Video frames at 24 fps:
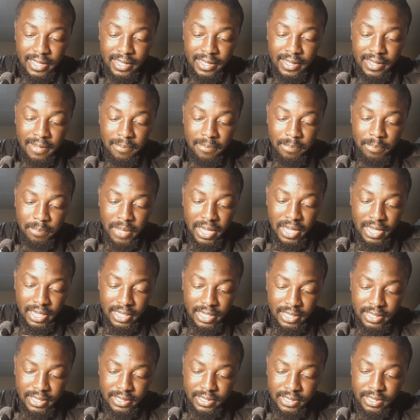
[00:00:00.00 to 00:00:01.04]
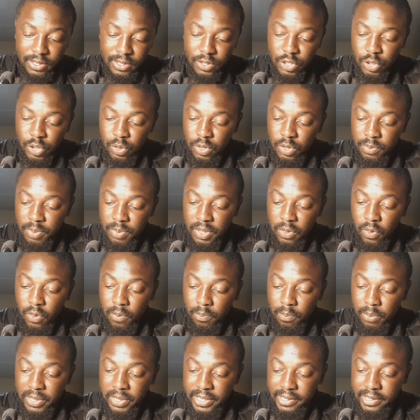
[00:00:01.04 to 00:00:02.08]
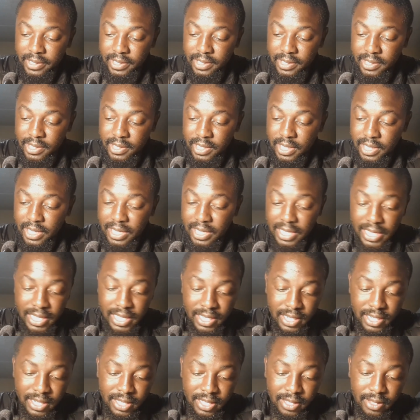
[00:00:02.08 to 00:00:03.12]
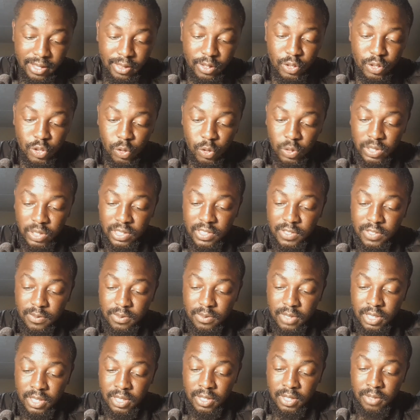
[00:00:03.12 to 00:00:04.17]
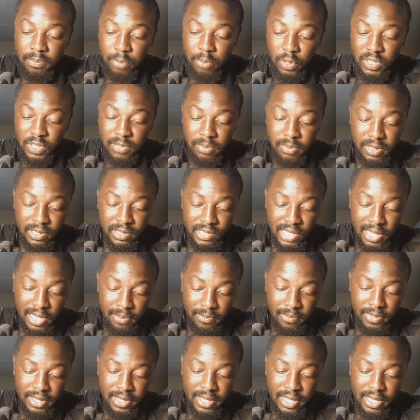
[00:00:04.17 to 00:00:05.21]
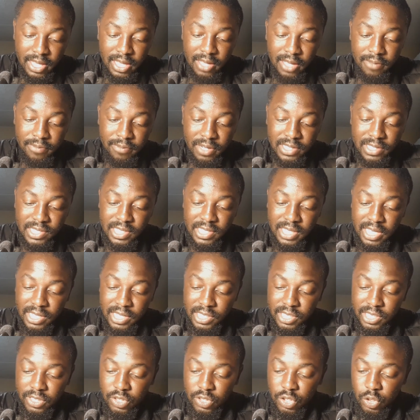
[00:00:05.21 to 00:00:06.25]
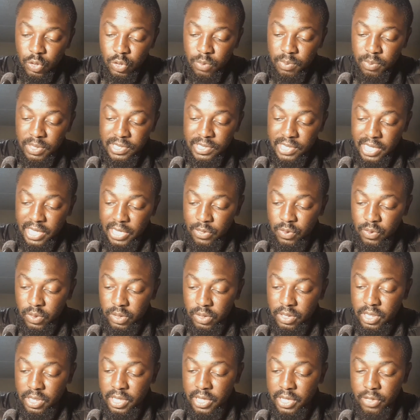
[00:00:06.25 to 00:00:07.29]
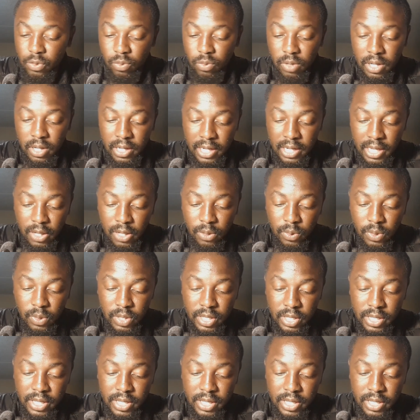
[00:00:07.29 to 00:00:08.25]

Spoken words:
Campaigns should be completed in the shortest possible time. Vaccinations should be scheduled to allow